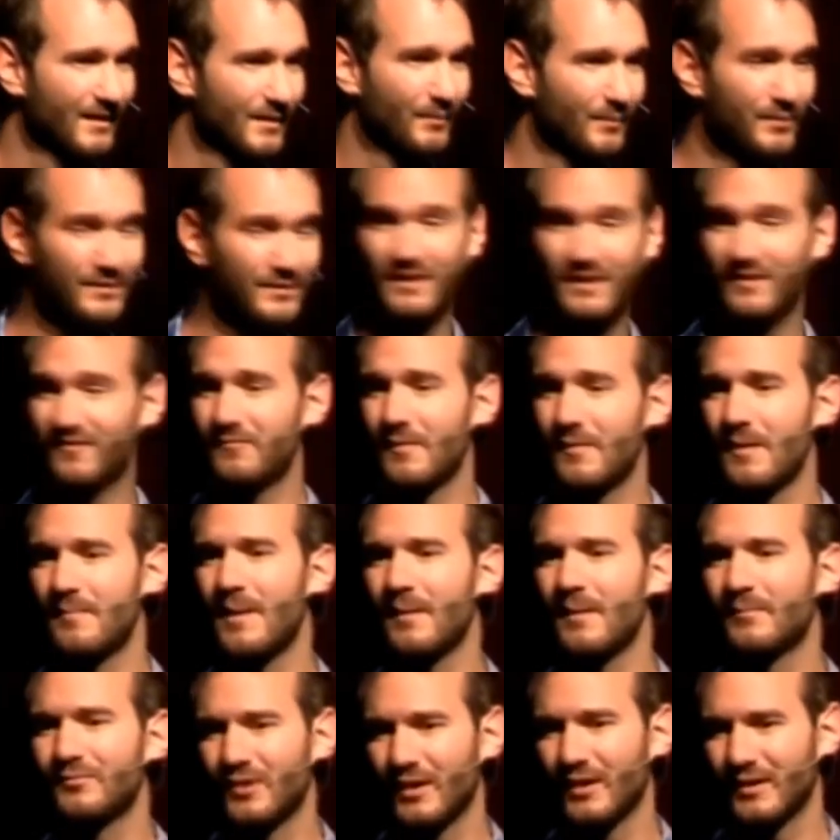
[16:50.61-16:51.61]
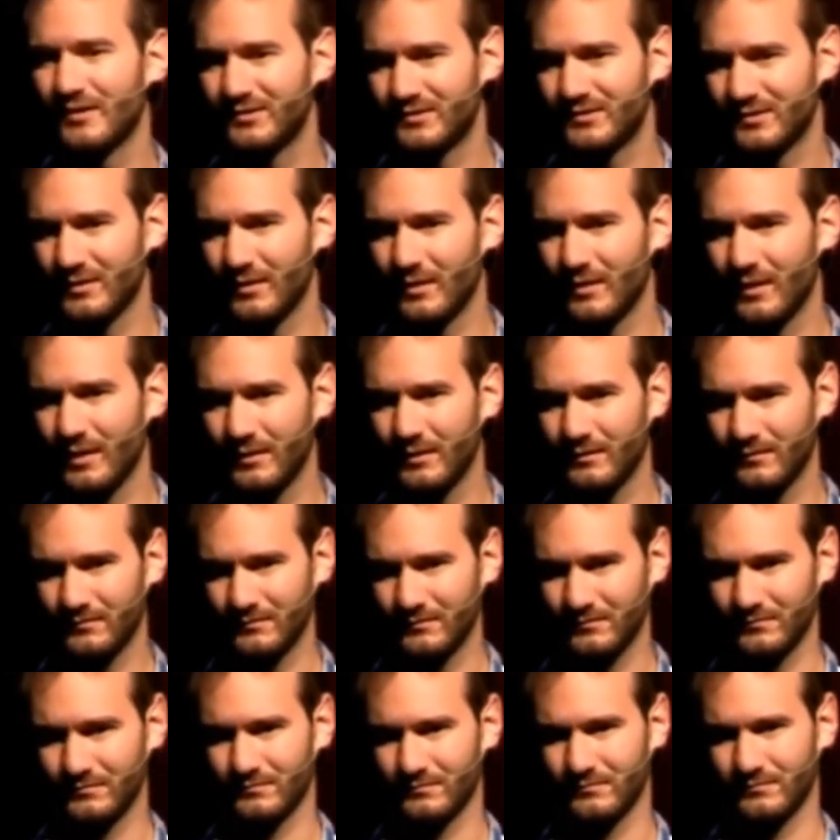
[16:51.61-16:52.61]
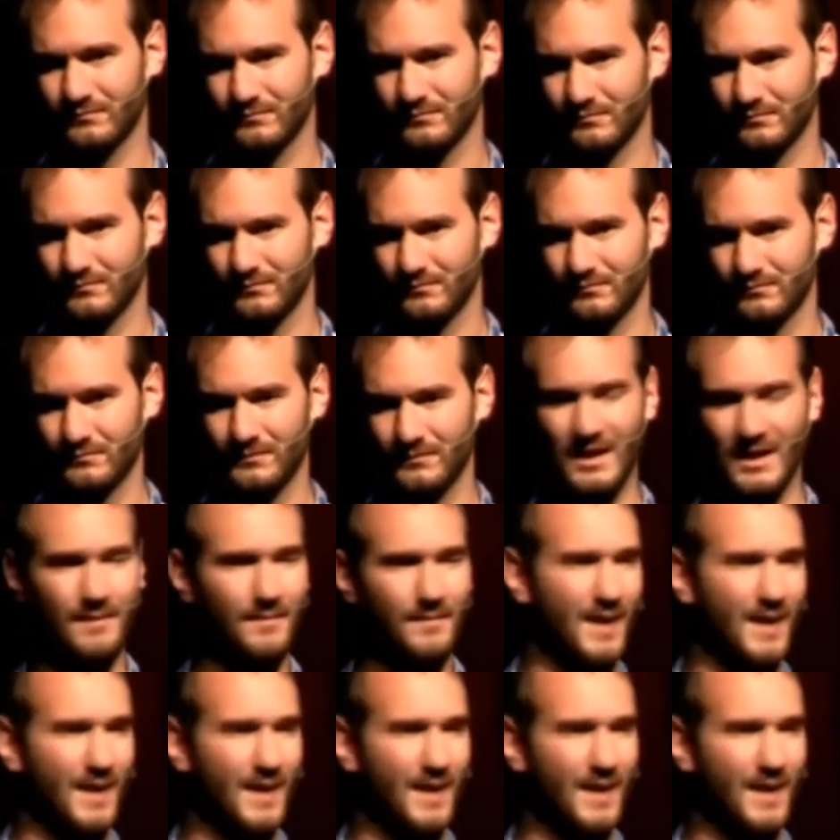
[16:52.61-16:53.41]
But then if my mom dies tonight, am